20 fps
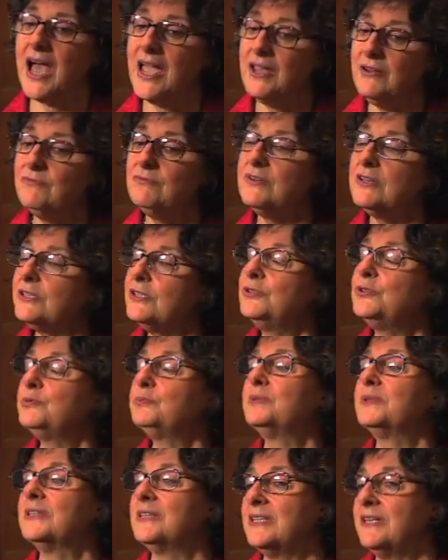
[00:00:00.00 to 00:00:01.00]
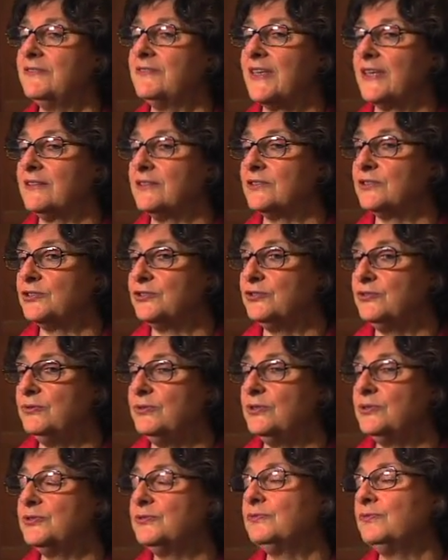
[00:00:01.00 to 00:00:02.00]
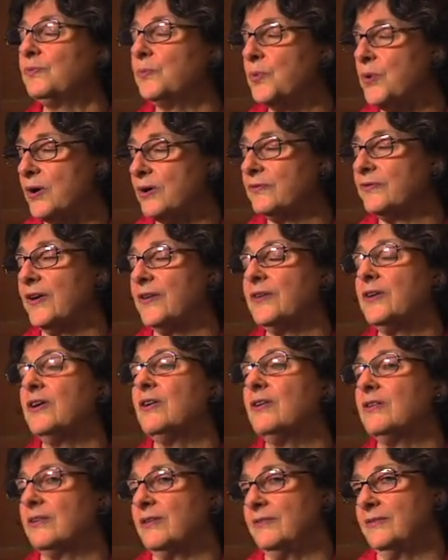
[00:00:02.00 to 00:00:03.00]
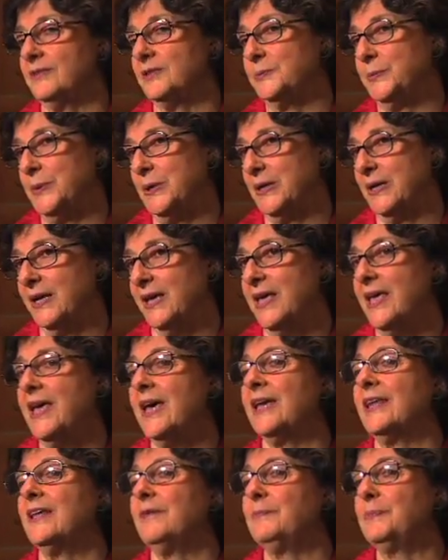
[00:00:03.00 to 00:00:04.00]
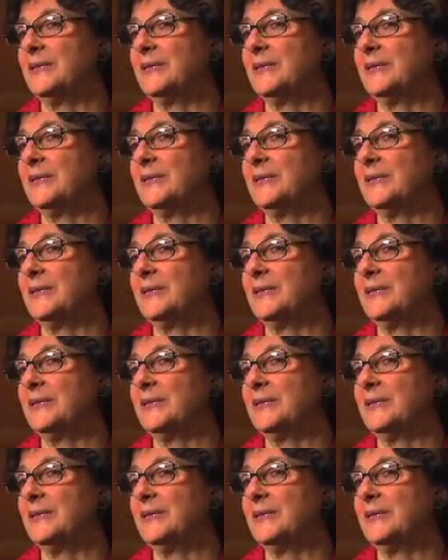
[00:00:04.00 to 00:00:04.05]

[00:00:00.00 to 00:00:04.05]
I really do believe that the students who've worked very hard on this book and have